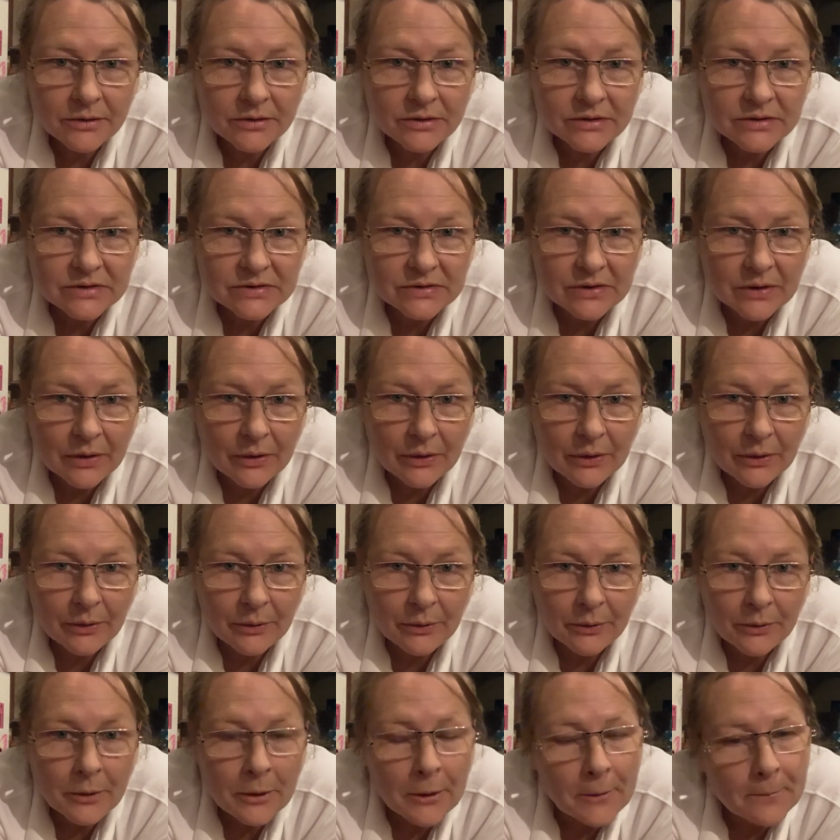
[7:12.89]

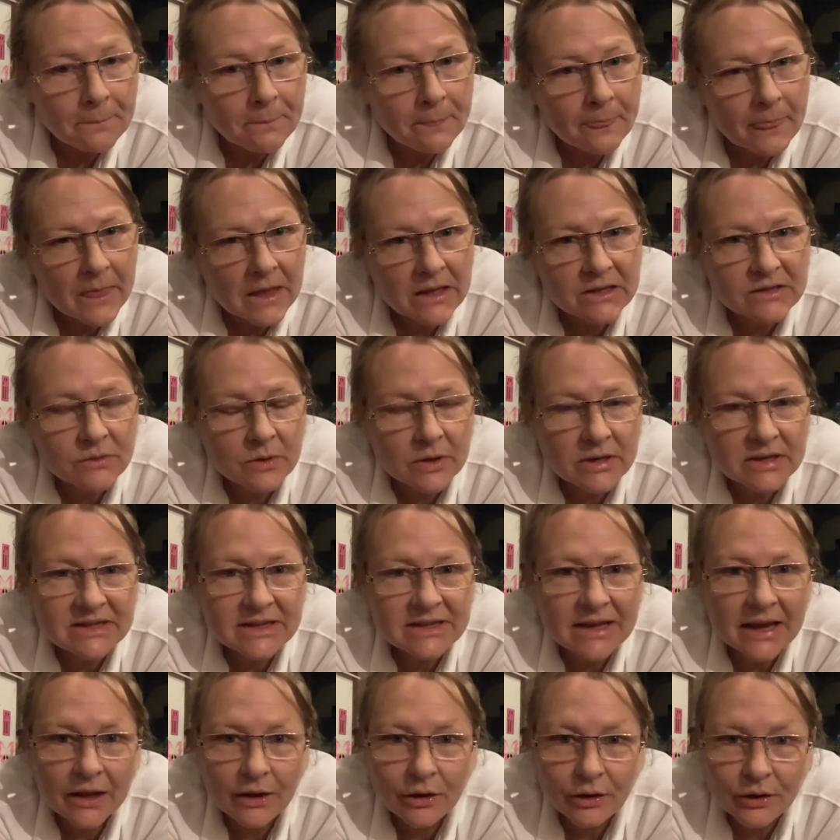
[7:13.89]
So that's why I
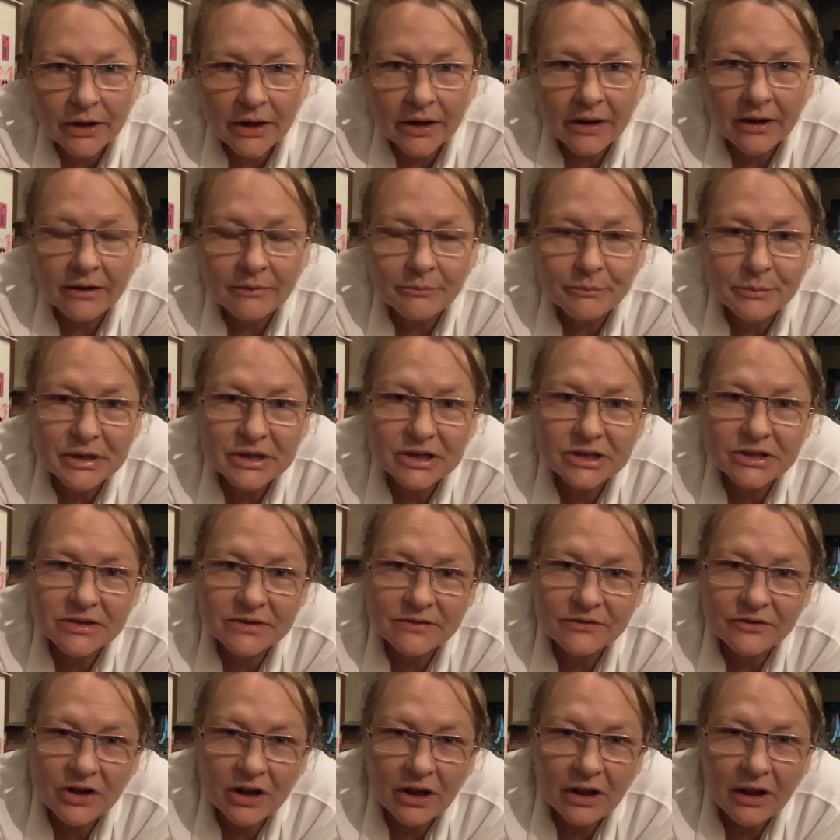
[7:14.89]
say look at pictures
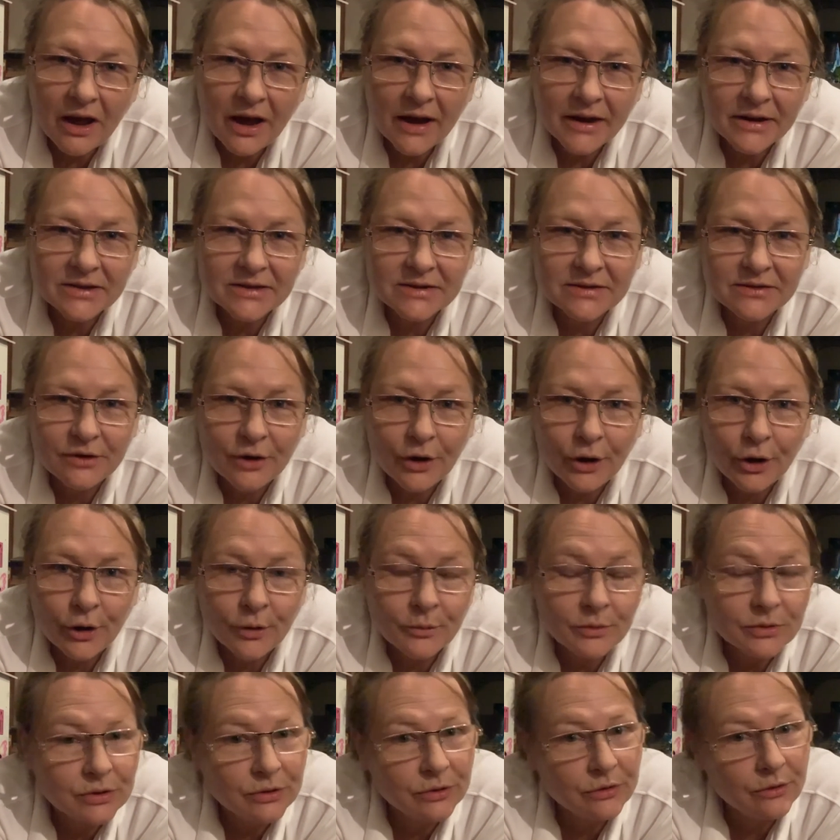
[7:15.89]
of
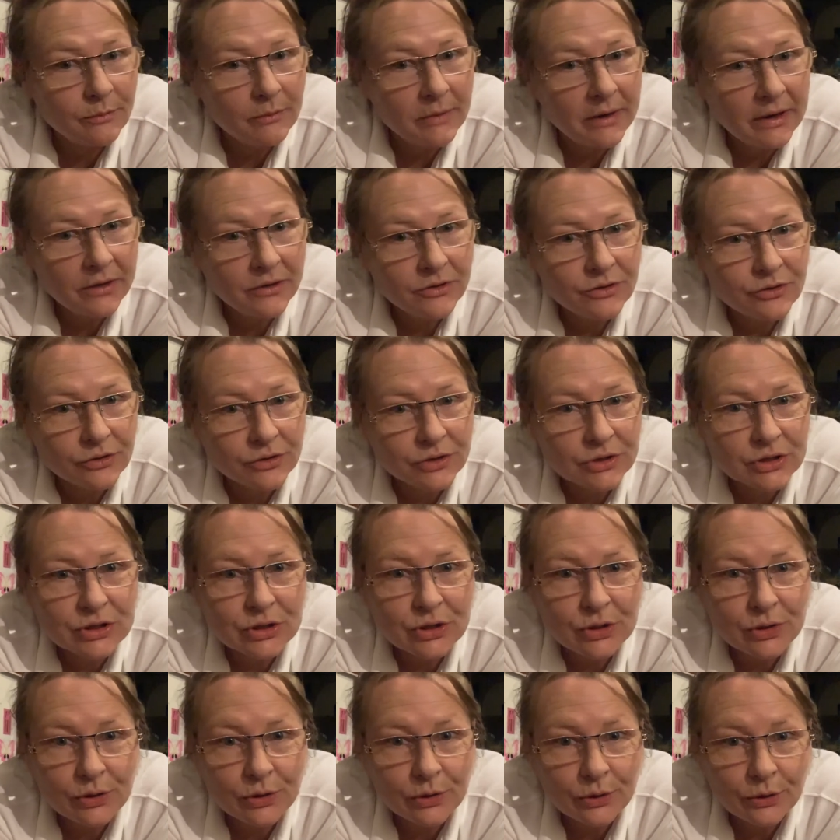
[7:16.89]
kaleidoscopes, look at Metatron's
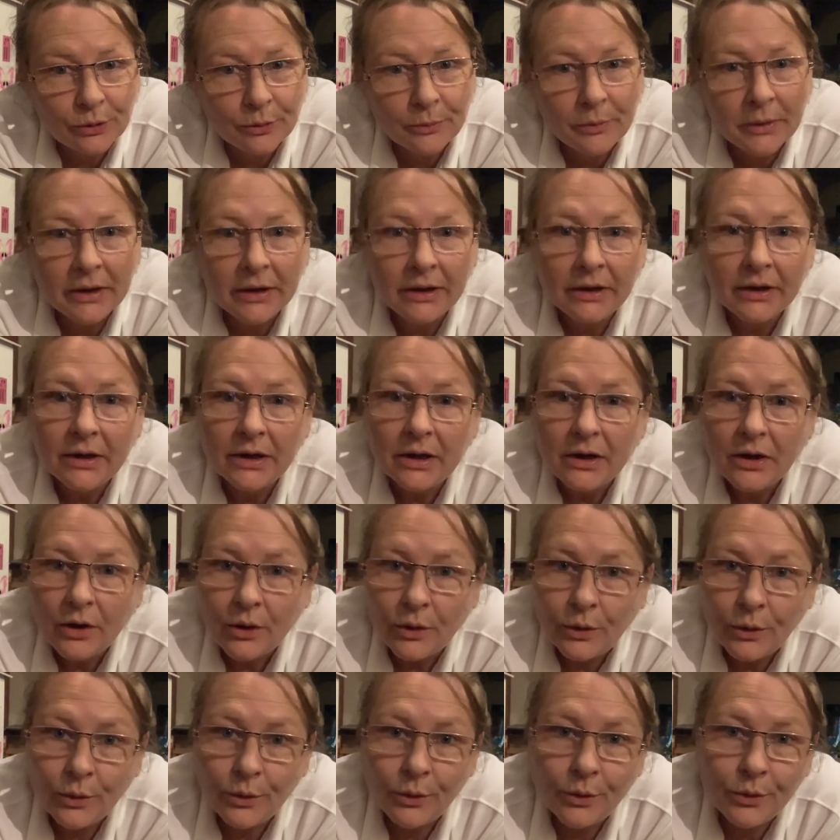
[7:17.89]
cube.
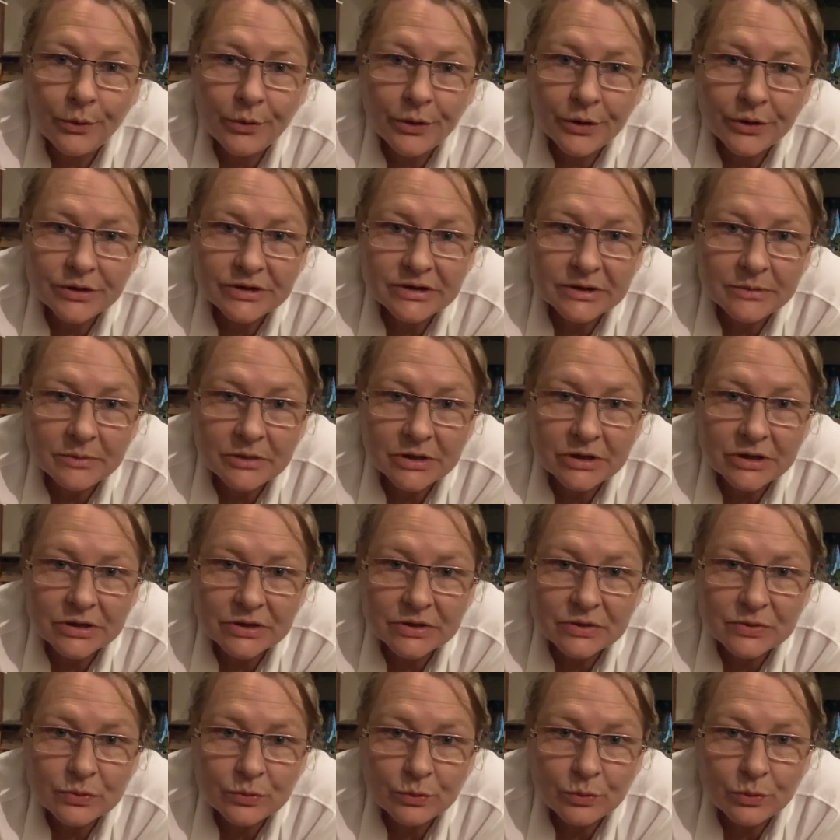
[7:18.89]
All those
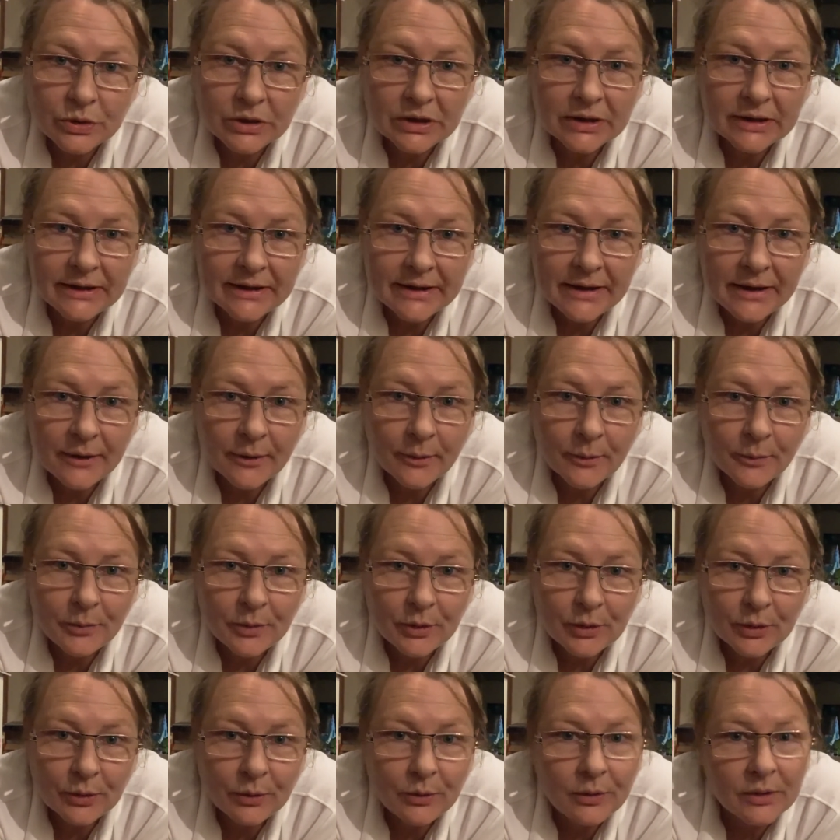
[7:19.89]
images really help
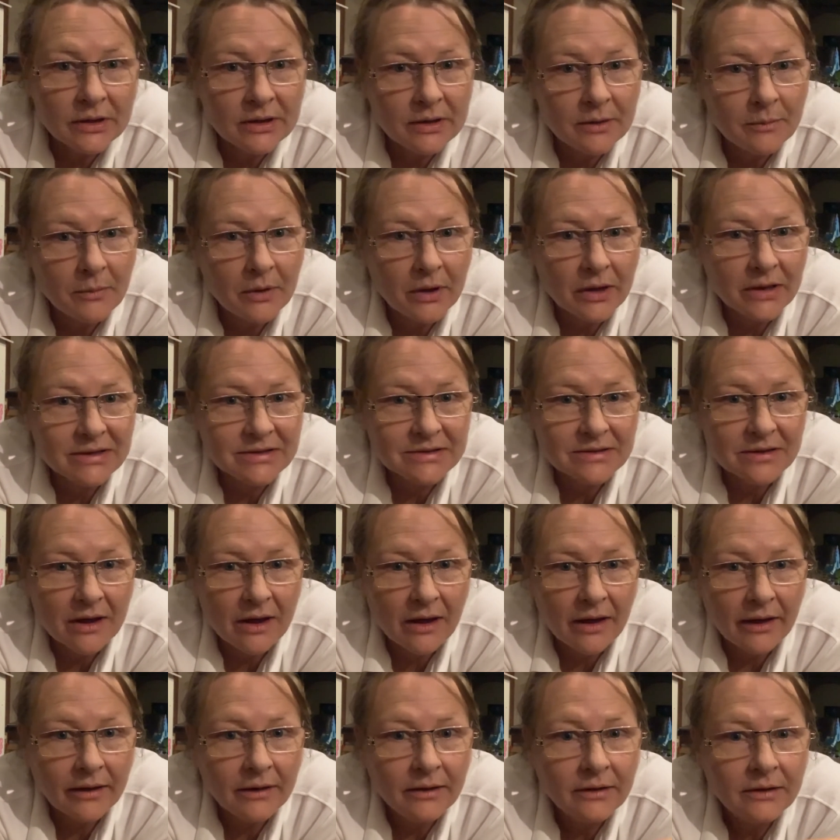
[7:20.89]
you in the mind's
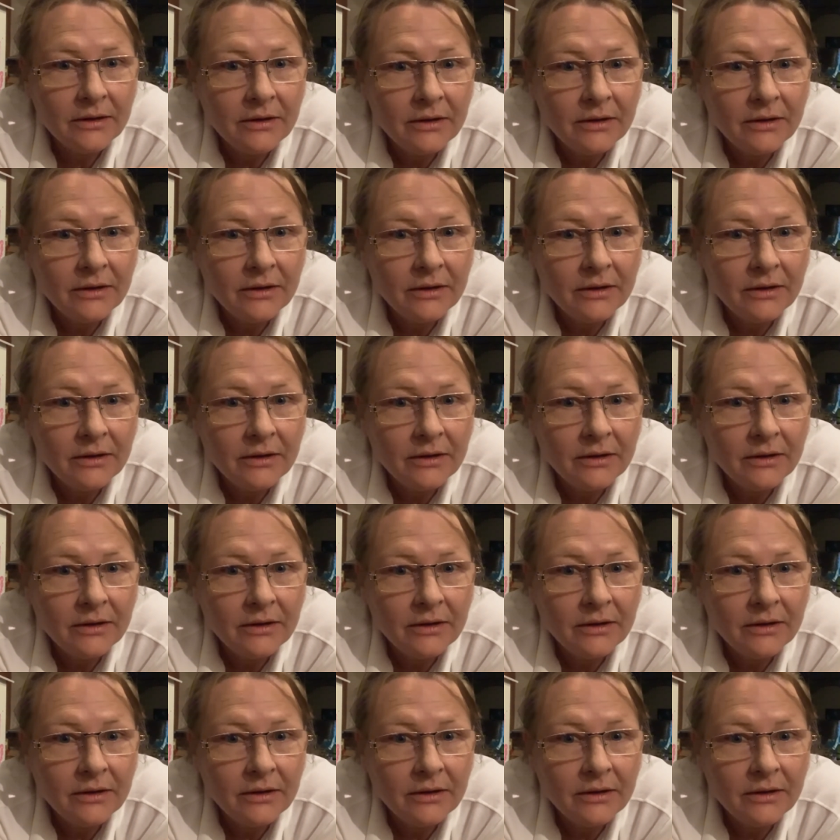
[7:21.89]
eye.